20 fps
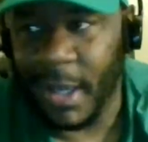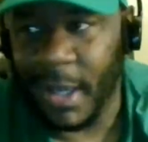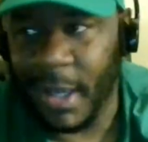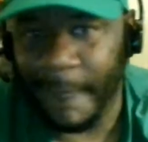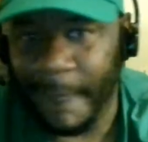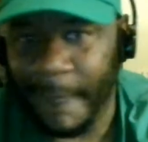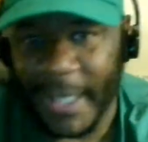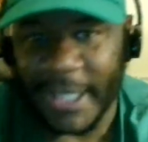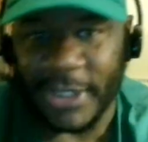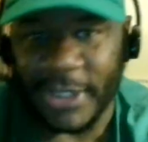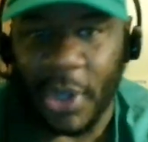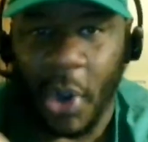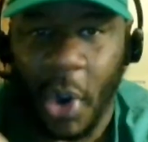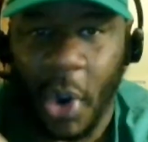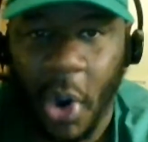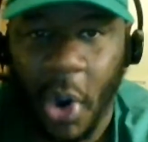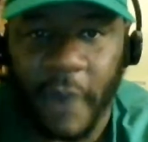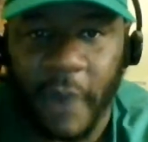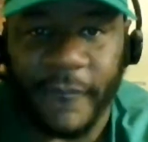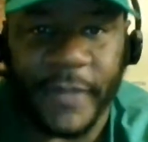but it's
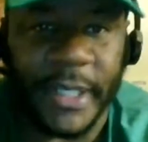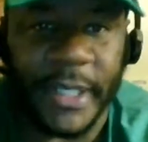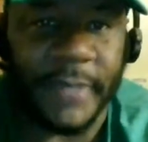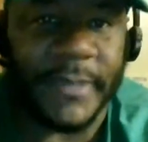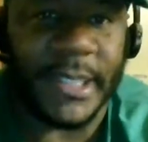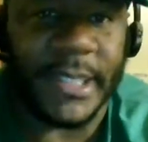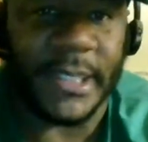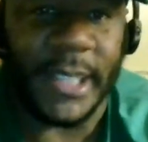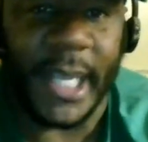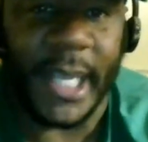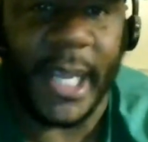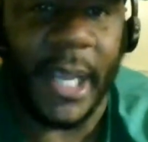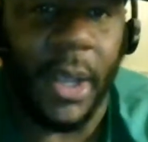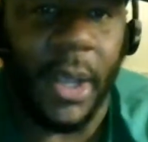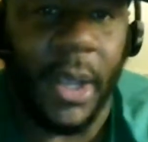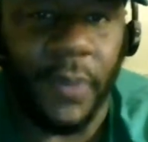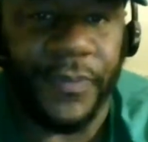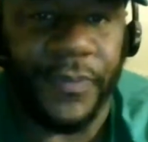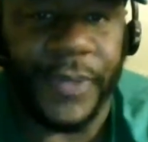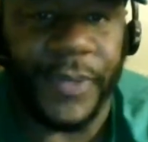hard for him to stay
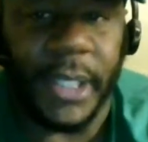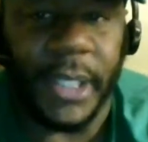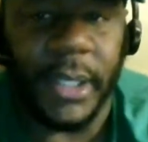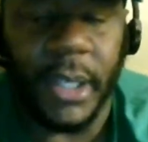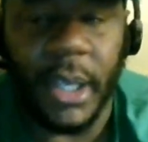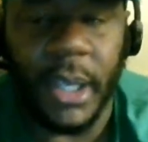healthy